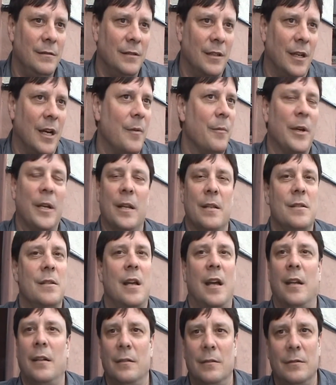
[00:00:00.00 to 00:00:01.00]
I'm against
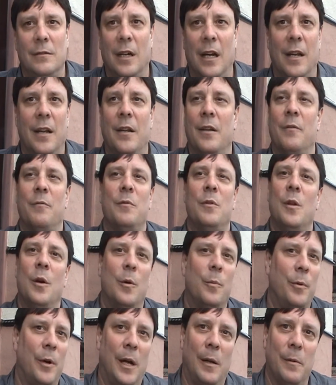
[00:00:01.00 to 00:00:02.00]
that. I have
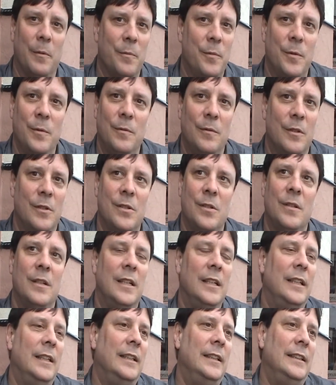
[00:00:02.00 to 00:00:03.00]
no problems. Just
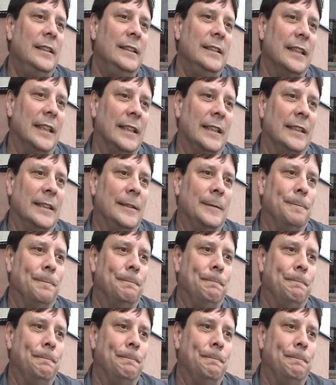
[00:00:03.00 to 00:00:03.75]
um,